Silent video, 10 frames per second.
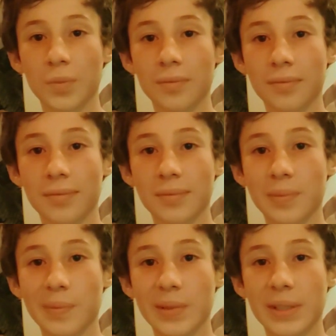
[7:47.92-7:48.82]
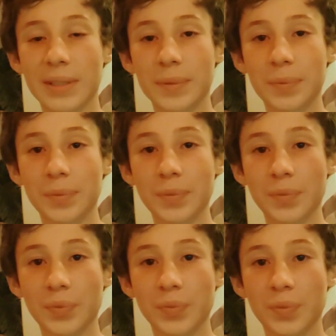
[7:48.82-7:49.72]

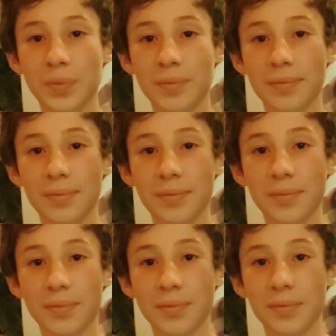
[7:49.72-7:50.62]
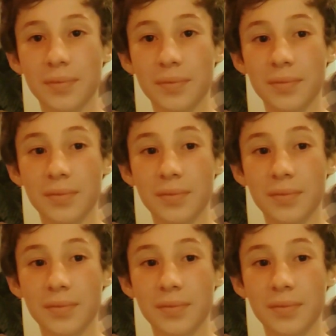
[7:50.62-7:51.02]
[no speech]